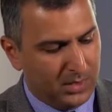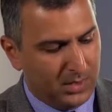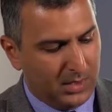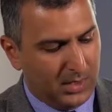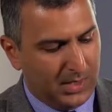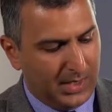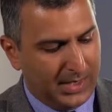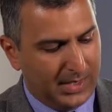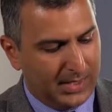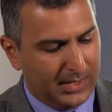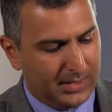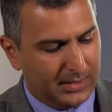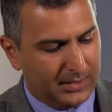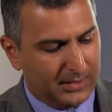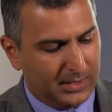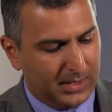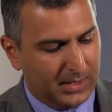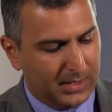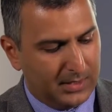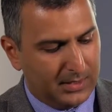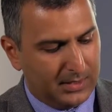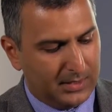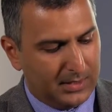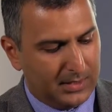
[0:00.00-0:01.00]
And
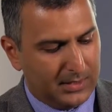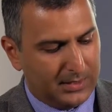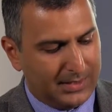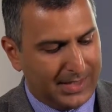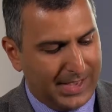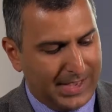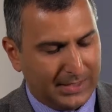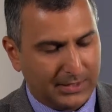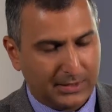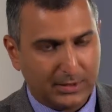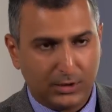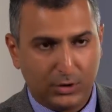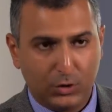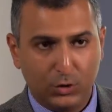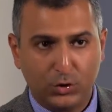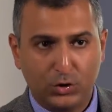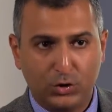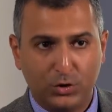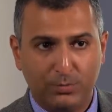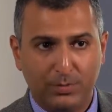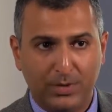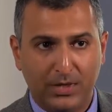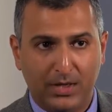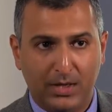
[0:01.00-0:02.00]
that used
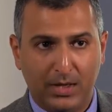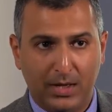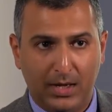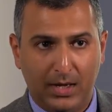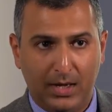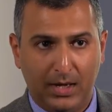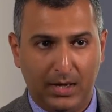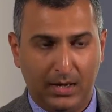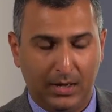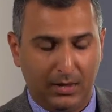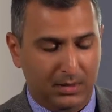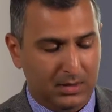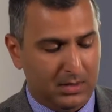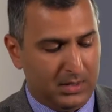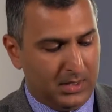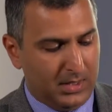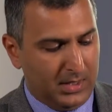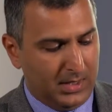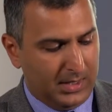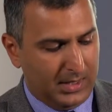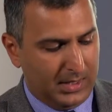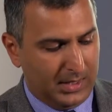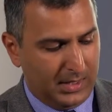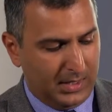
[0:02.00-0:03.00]
to be a,
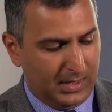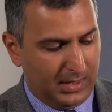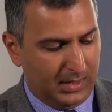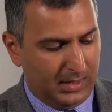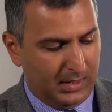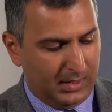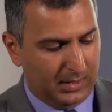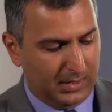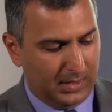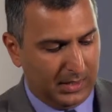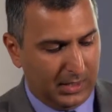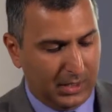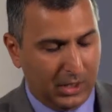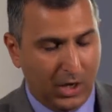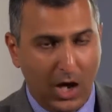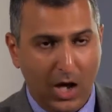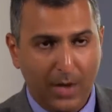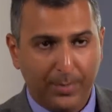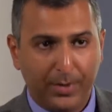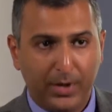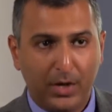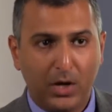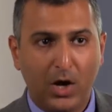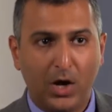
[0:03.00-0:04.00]
a, a
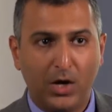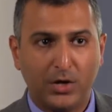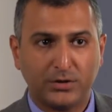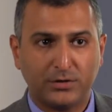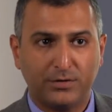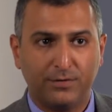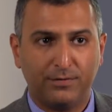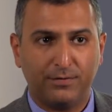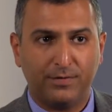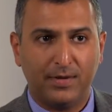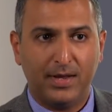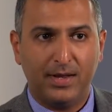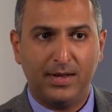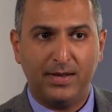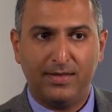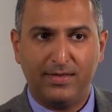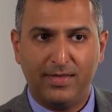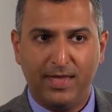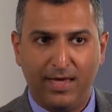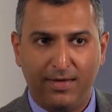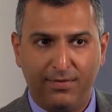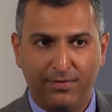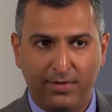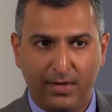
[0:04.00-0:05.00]
common cause of
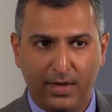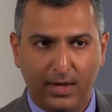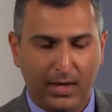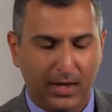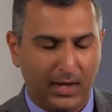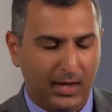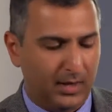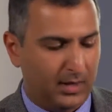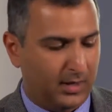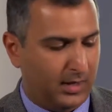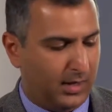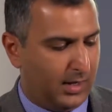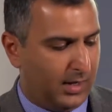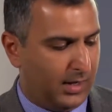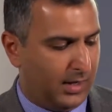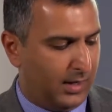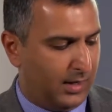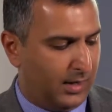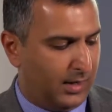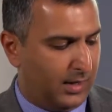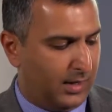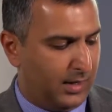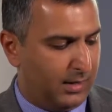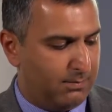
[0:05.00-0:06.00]
death in,
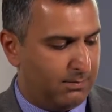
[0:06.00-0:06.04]
uh, in